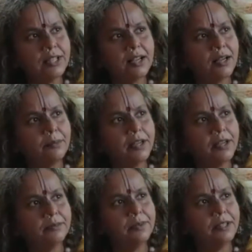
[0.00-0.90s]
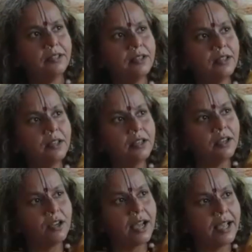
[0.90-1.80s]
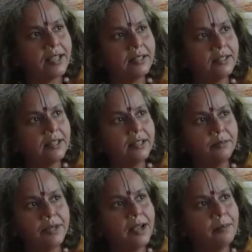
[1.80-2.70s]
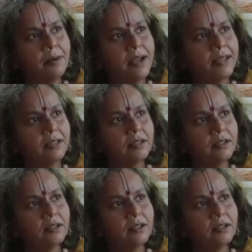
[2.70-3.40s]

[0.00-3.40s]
Akka Mahadevi and in Mirabai.